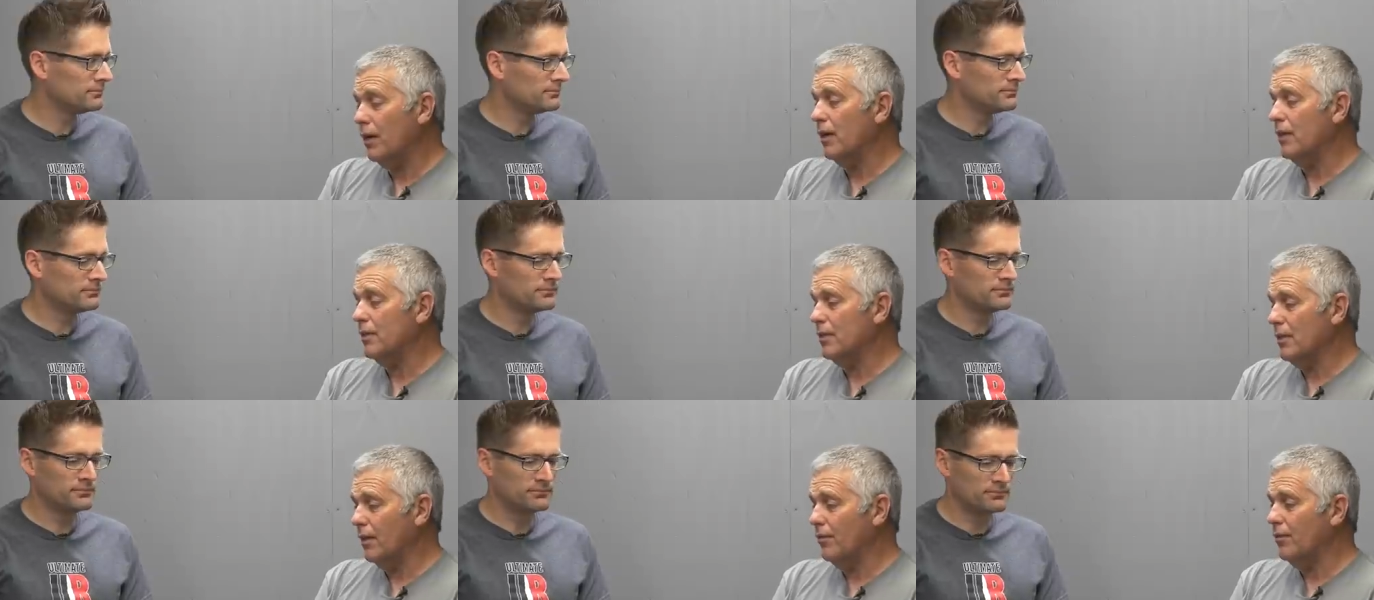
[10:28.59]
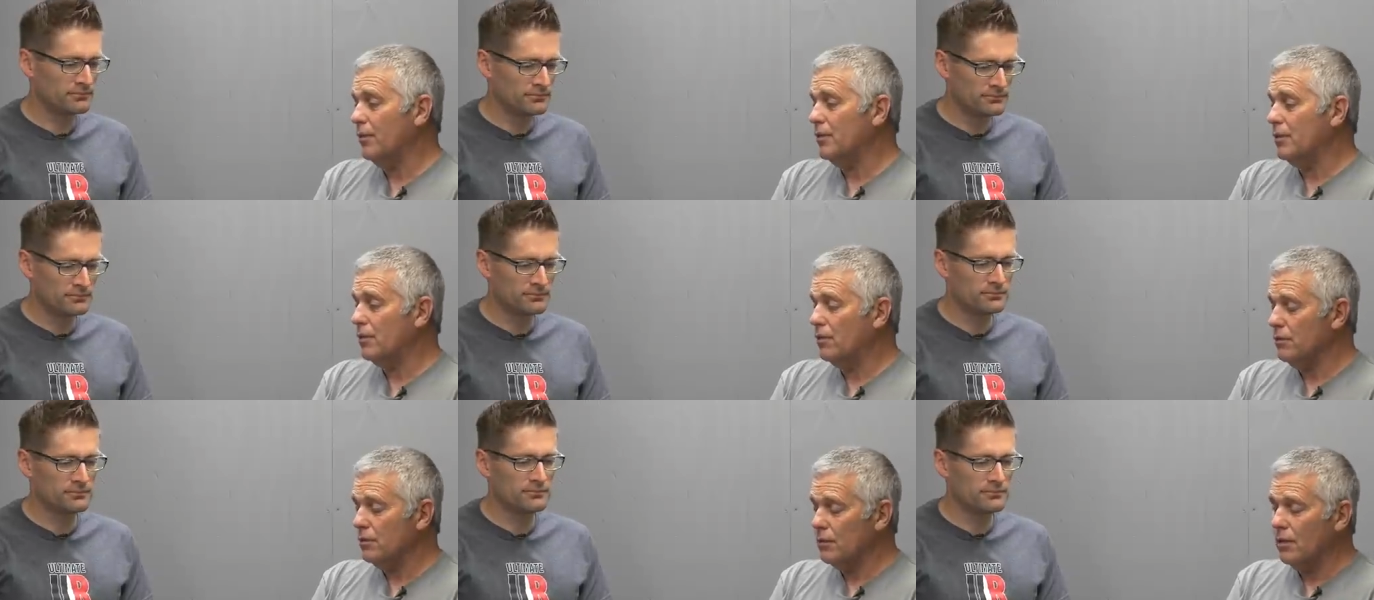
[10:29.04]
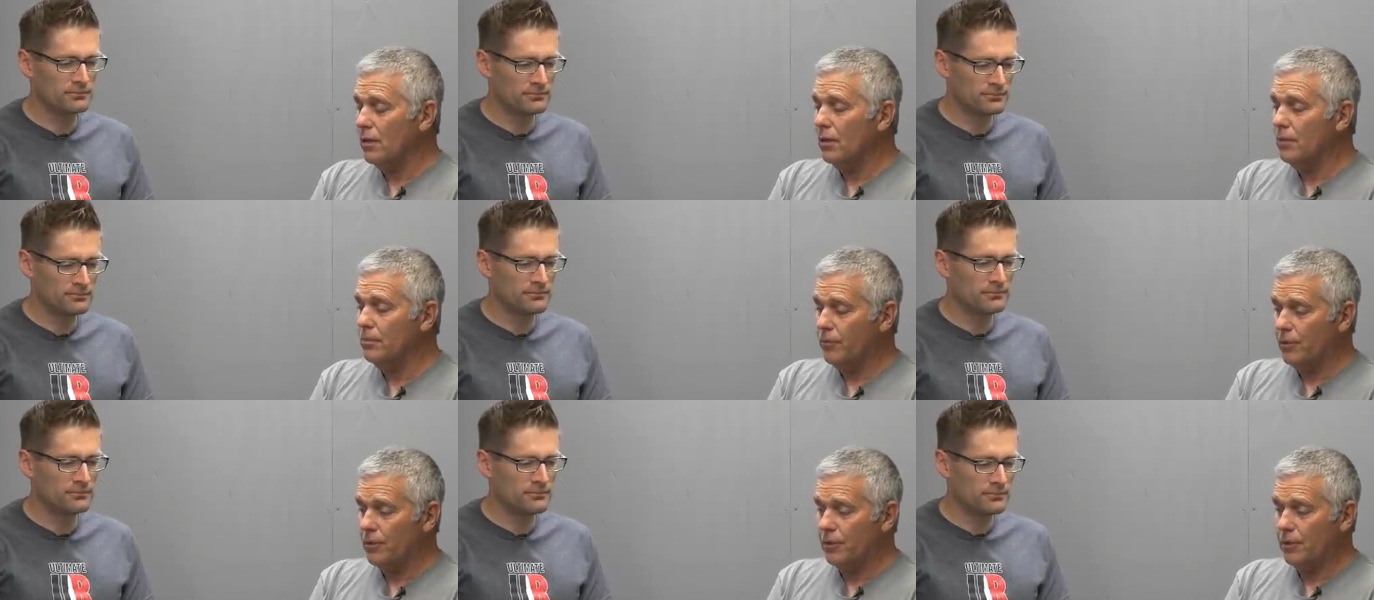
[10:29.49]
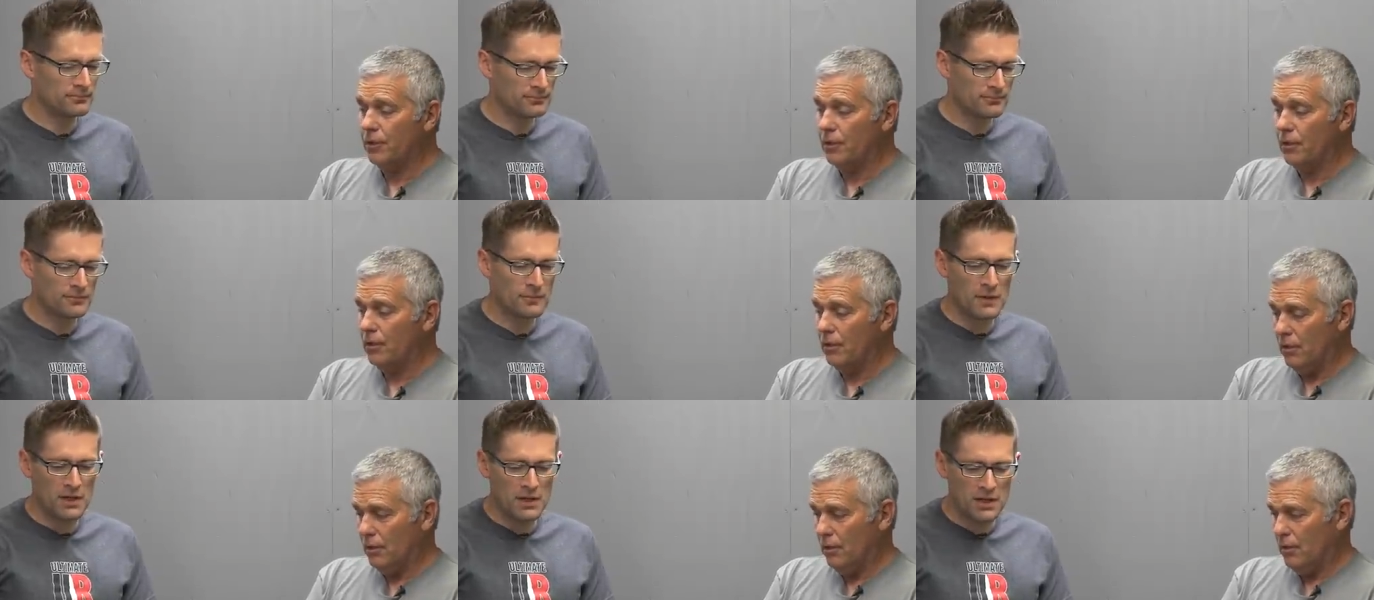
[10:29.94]
Speaker 1: nice to have the zero stop for
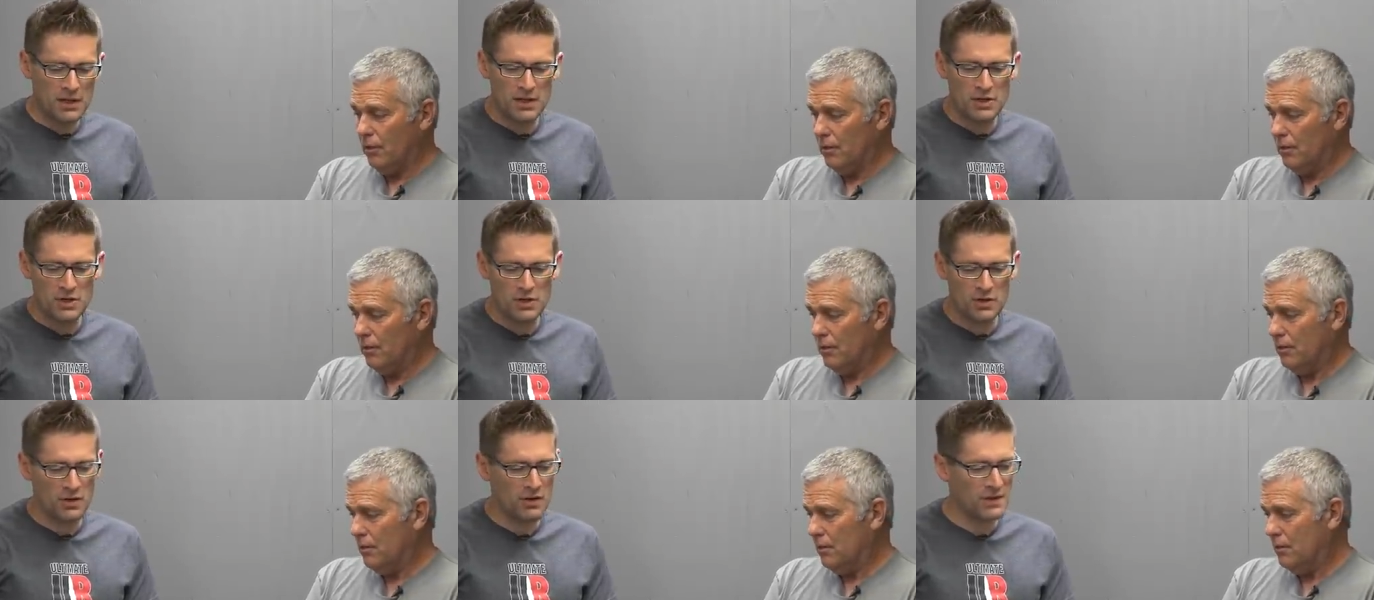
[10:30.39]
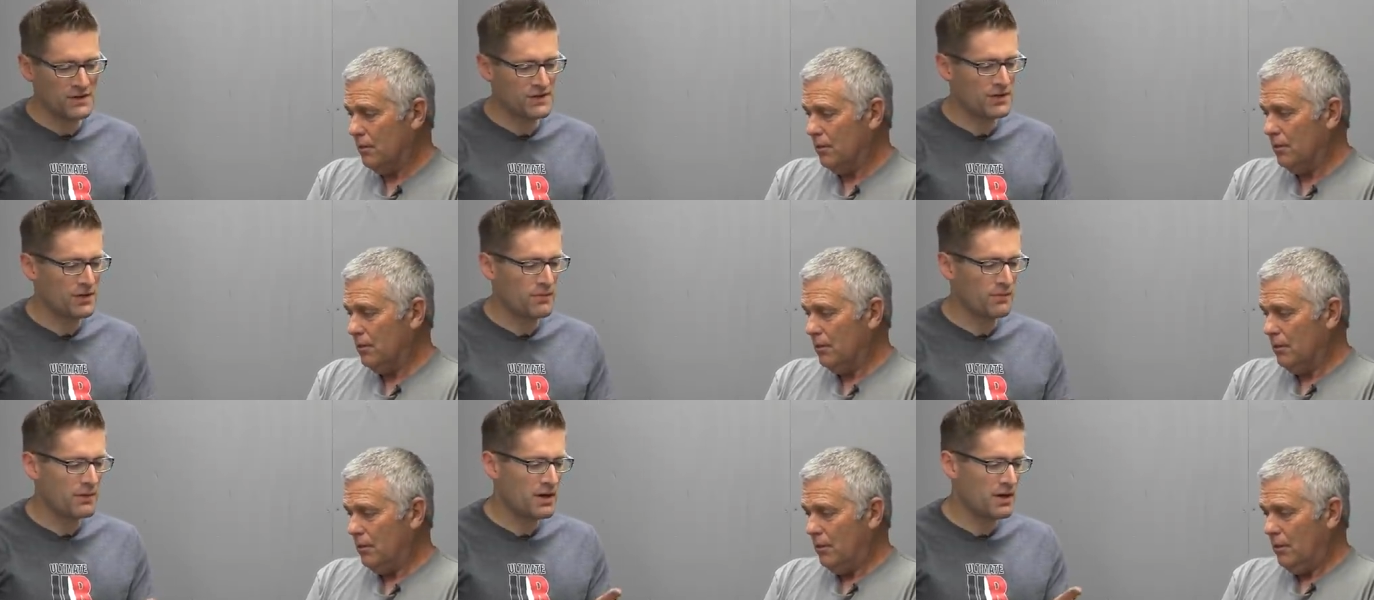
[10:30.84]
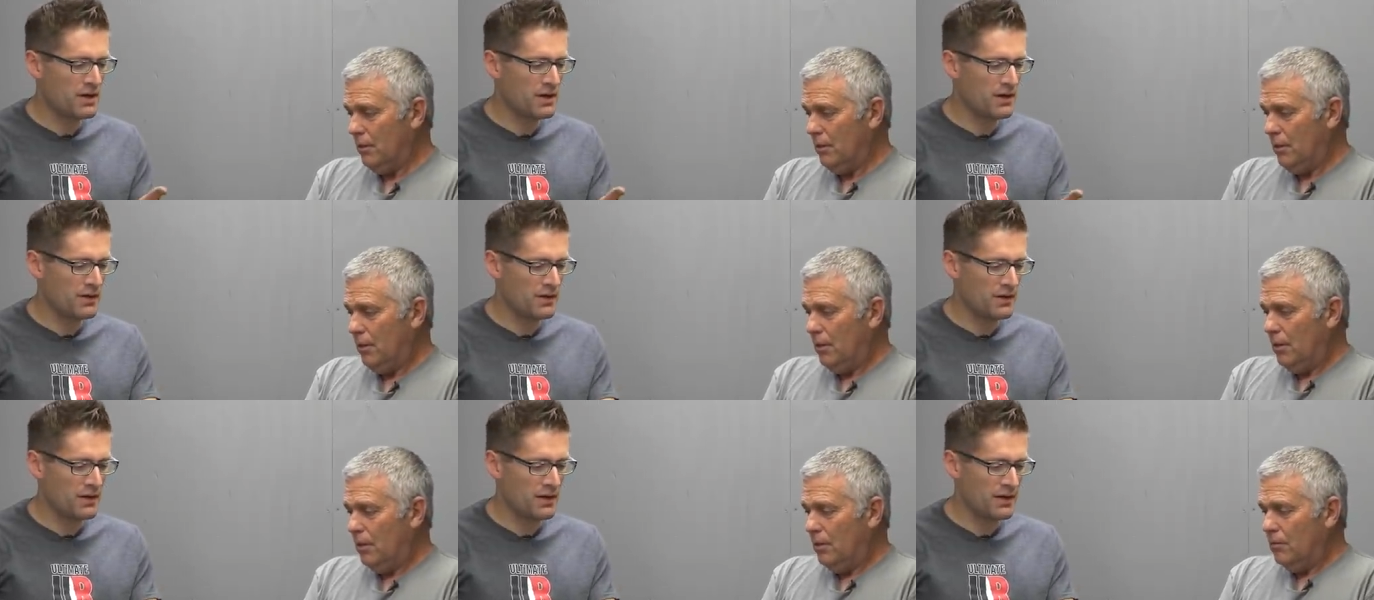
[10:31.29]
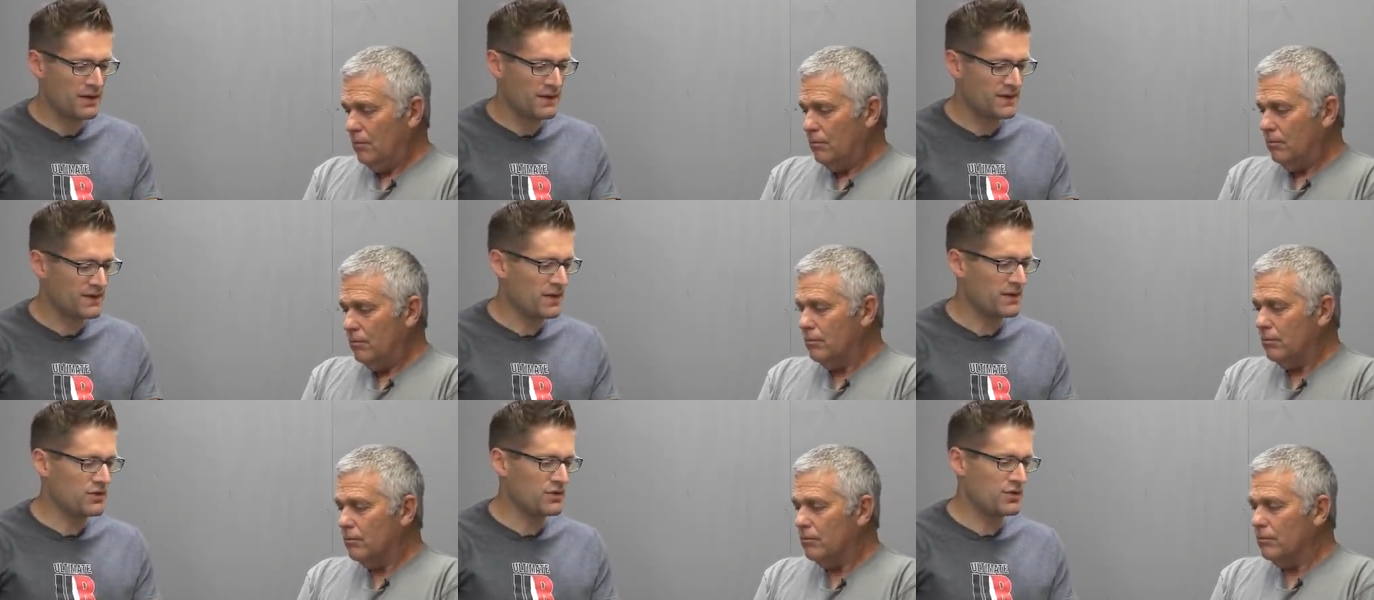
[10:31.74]
sure.
Speaker 2: You're also running uh,
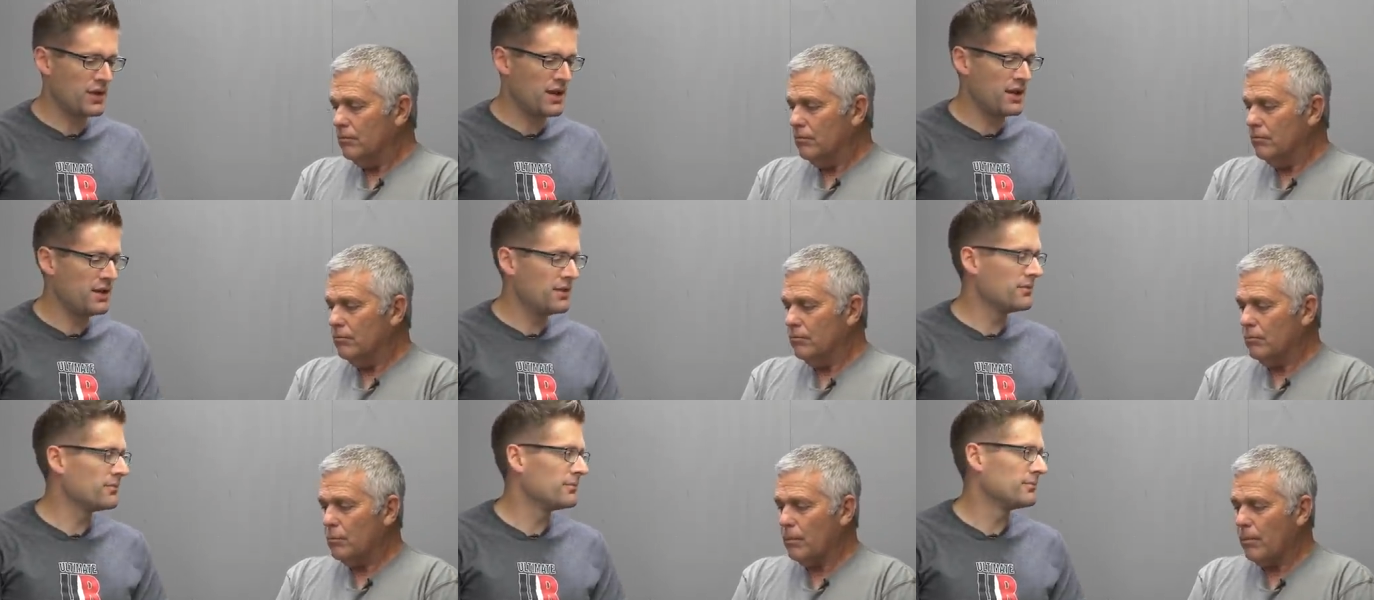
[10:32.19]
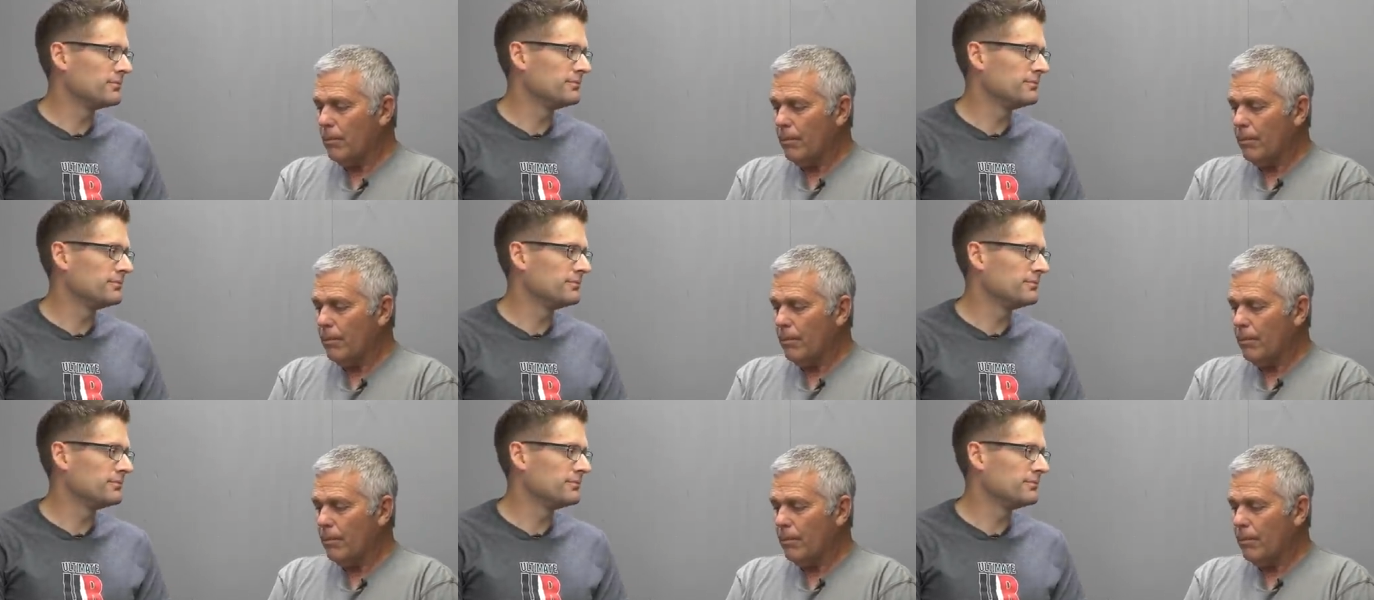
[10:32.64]
Sunshade.